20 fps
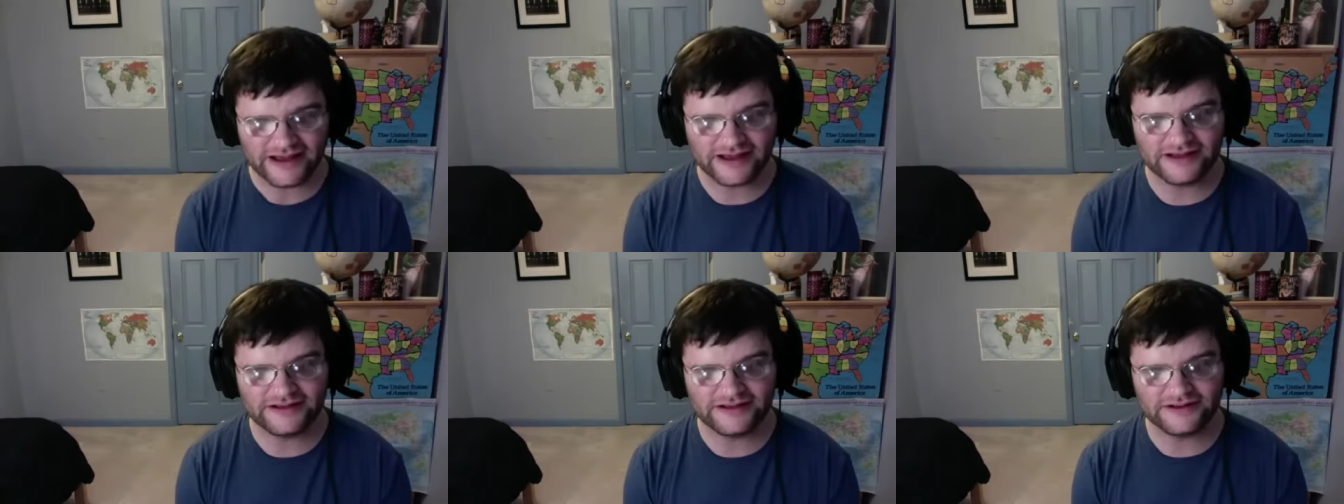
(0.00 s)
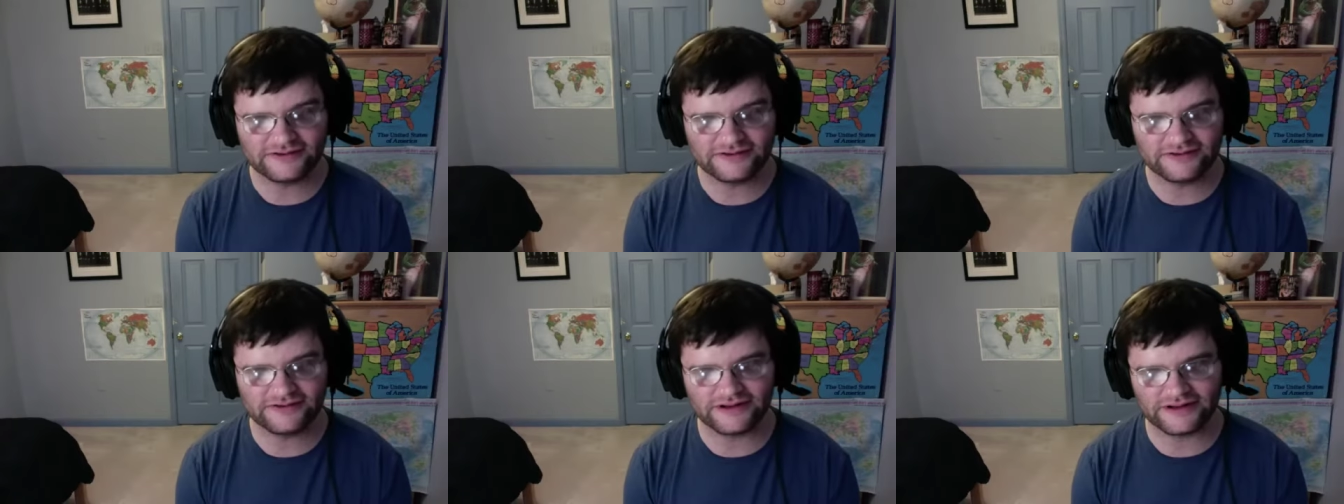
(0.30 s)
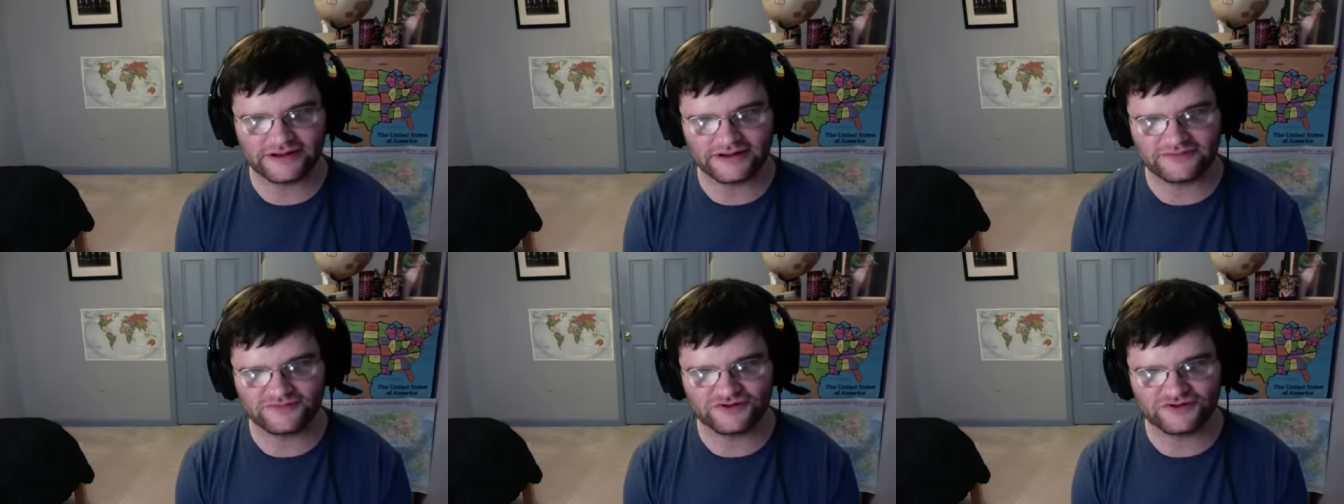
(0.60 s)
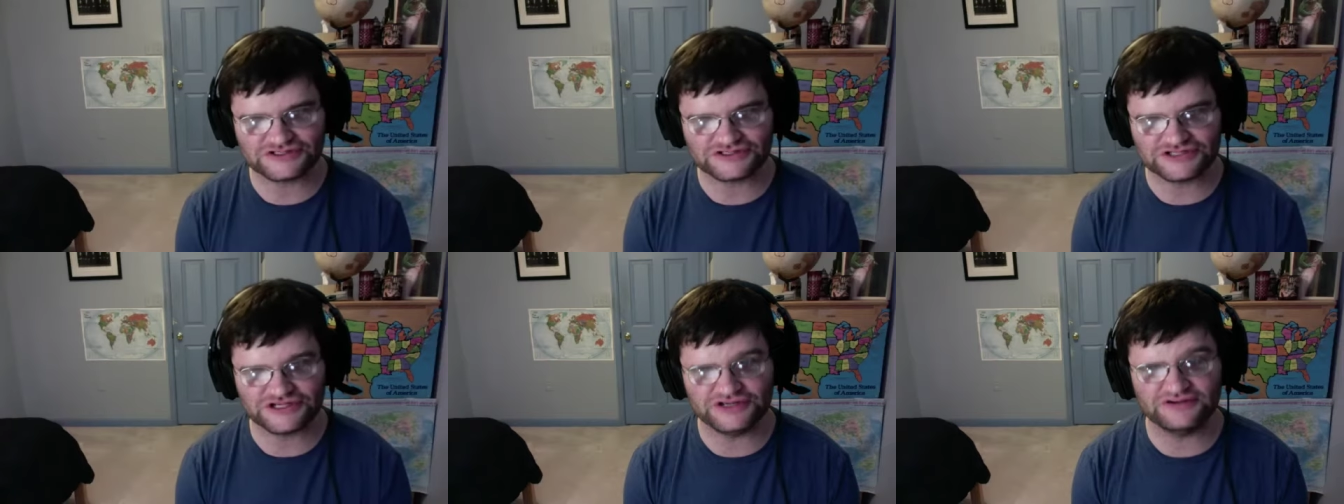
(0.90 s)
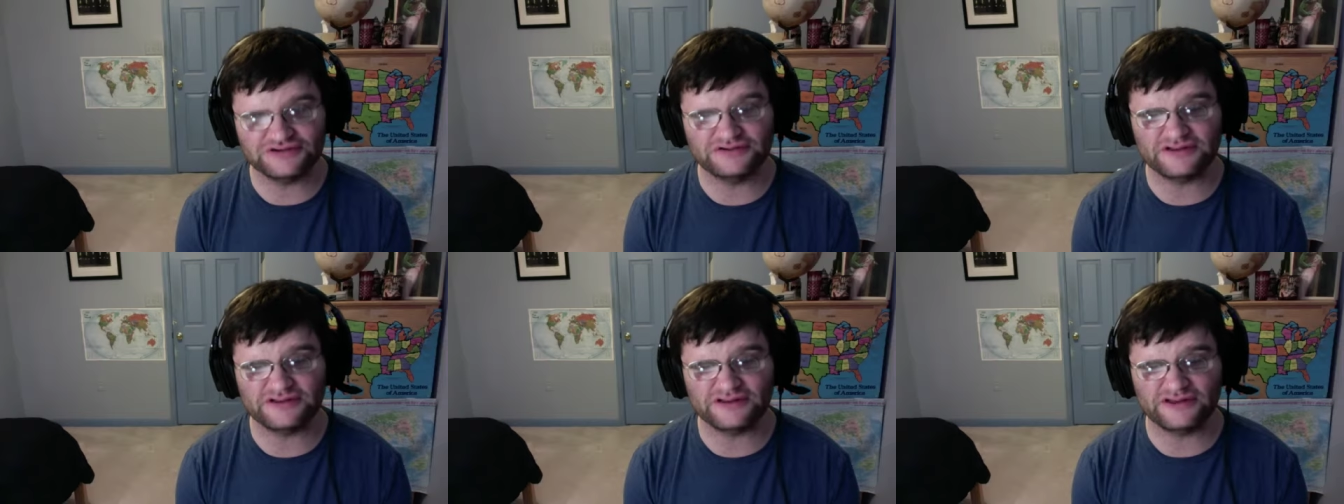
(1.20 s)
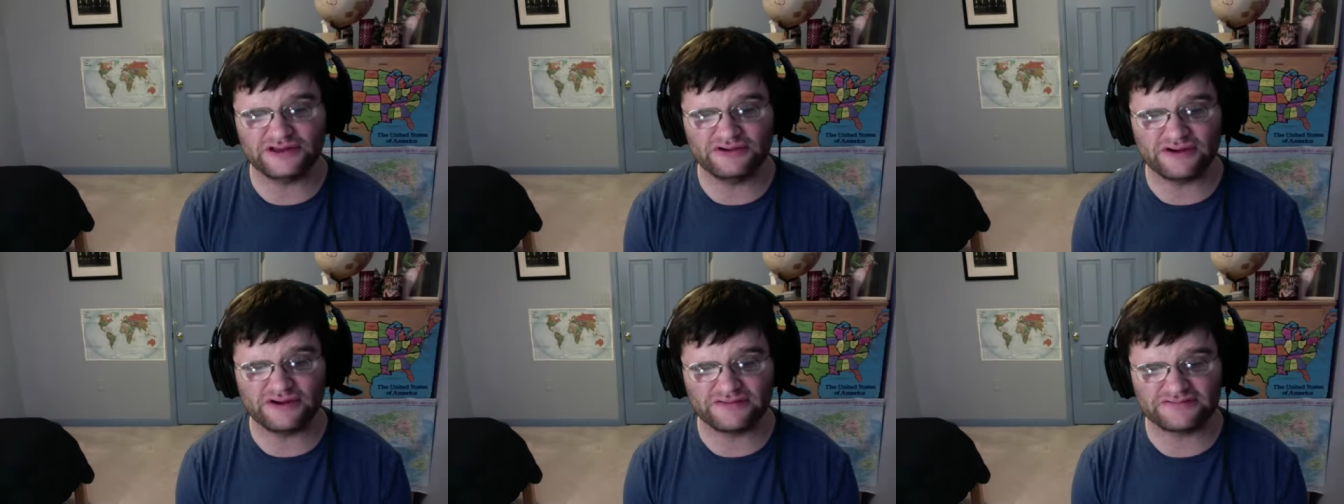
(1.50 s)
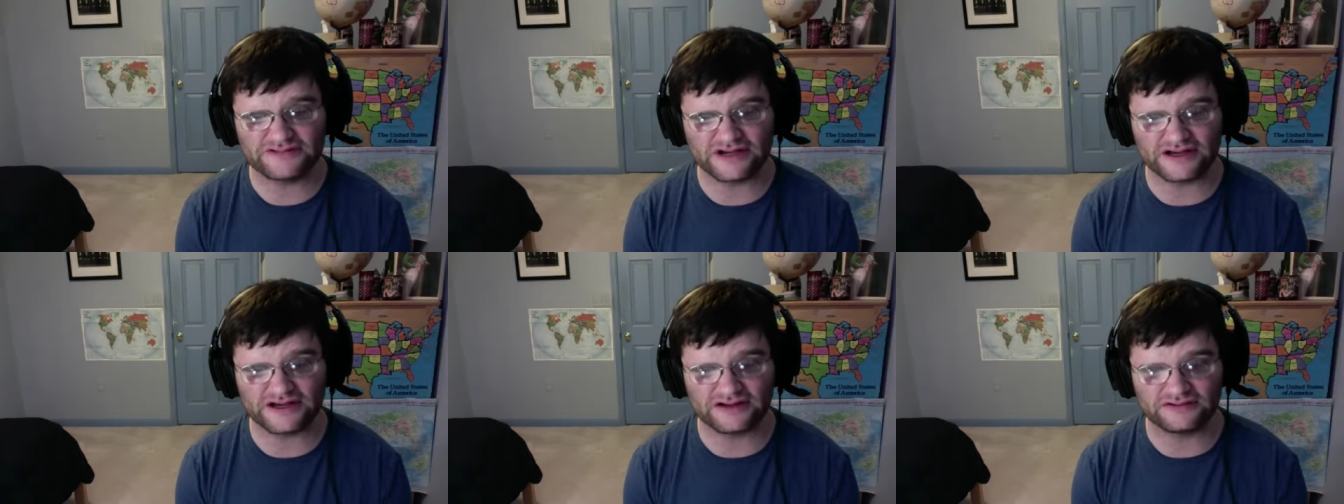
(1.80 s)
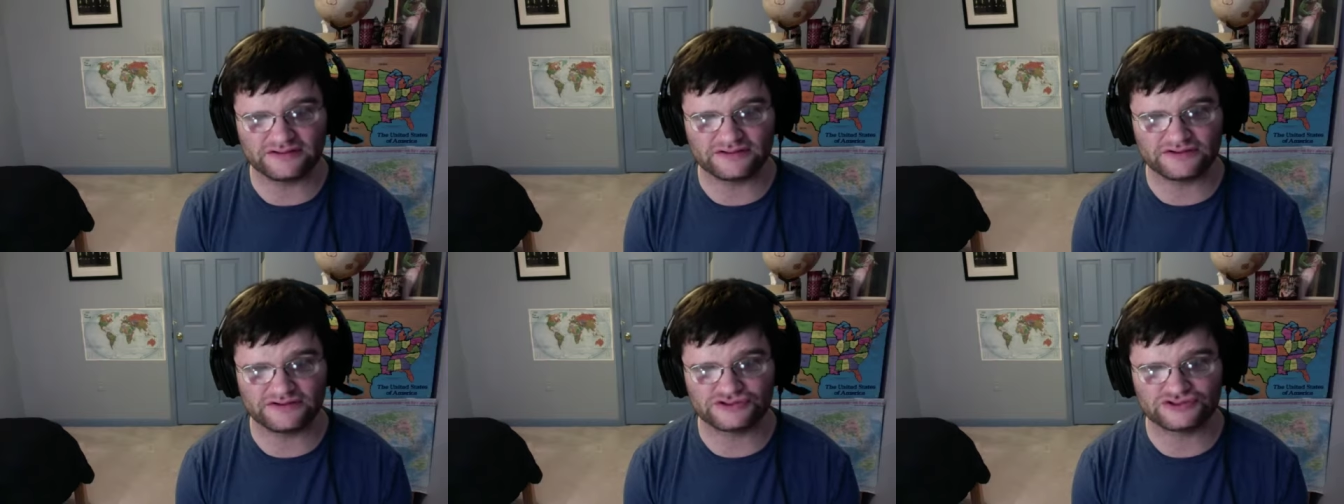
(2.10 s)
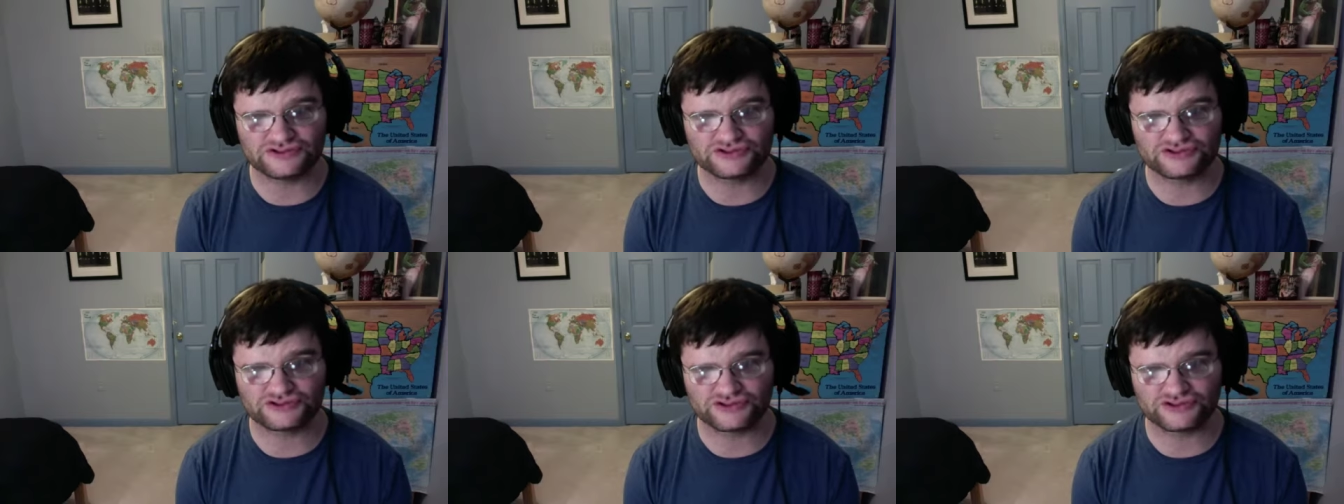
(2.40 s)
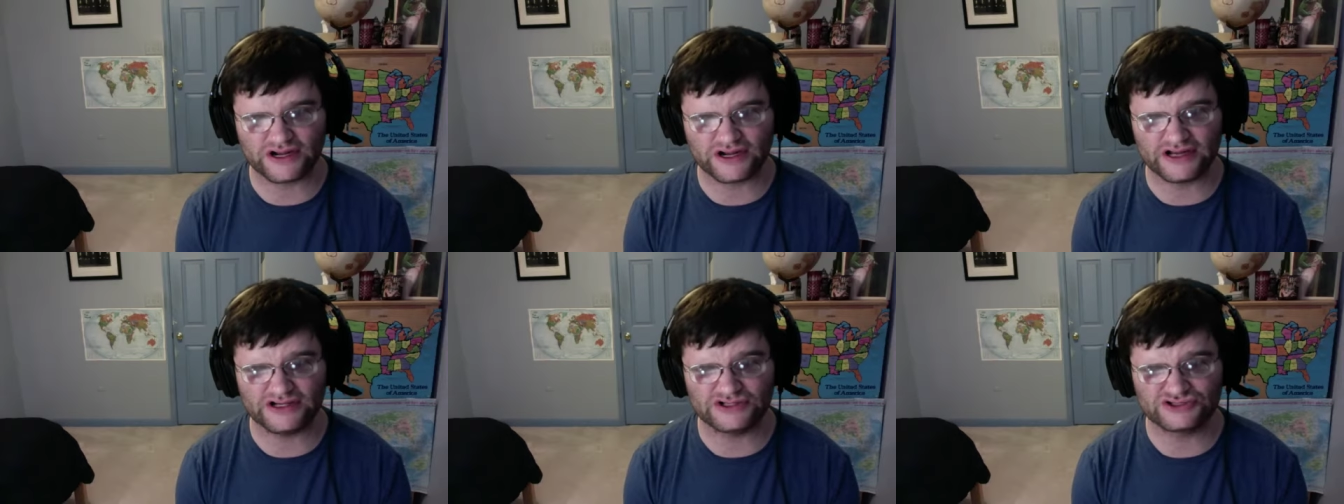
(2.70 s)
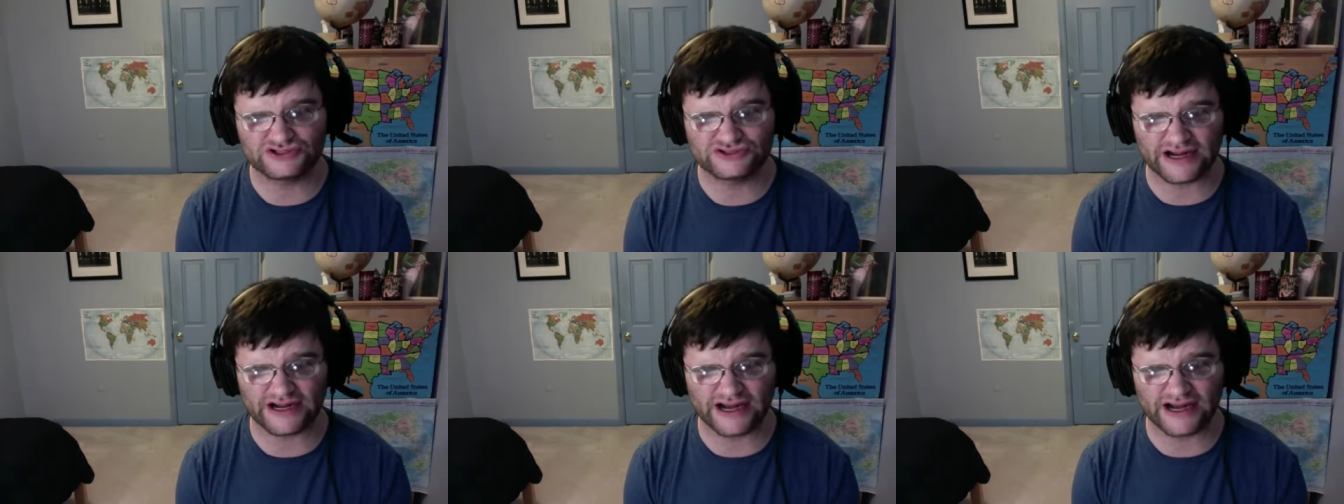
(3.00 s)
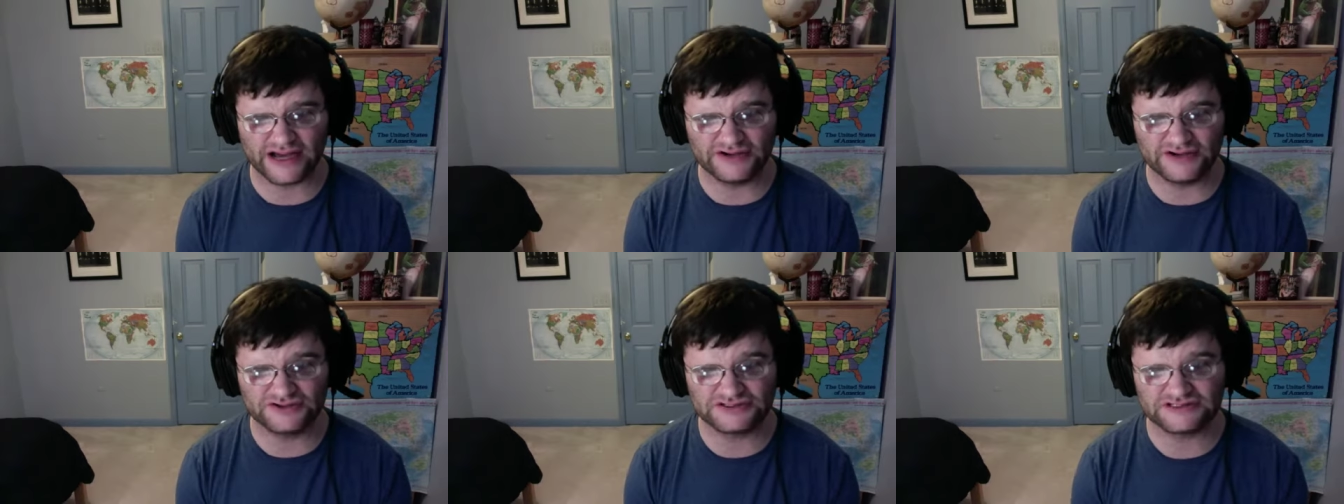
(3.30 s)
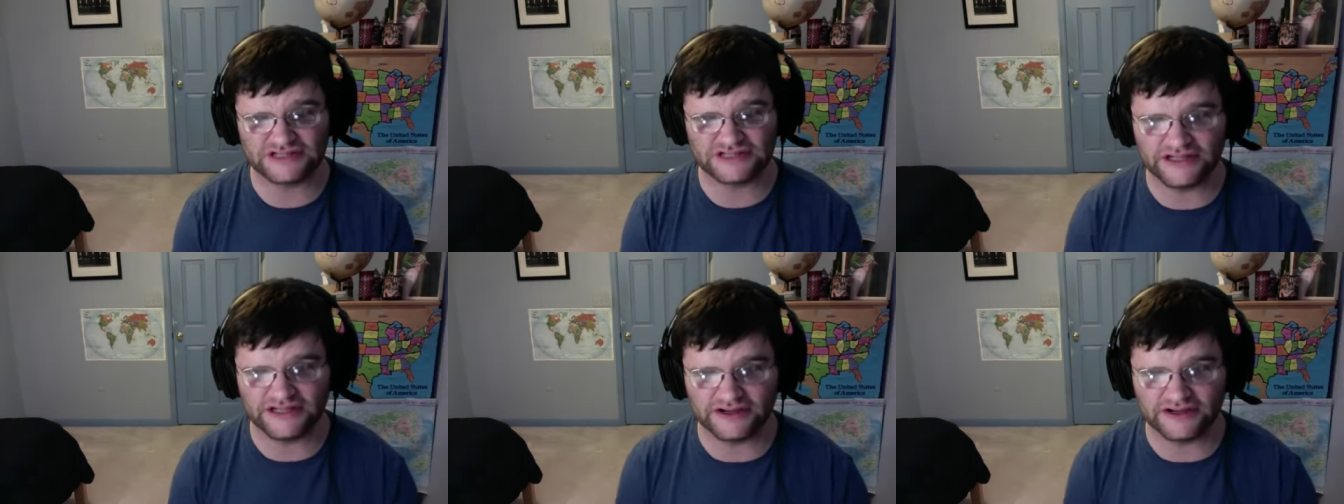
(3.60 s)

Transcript: and you know, and of course, you you have to try try to understand.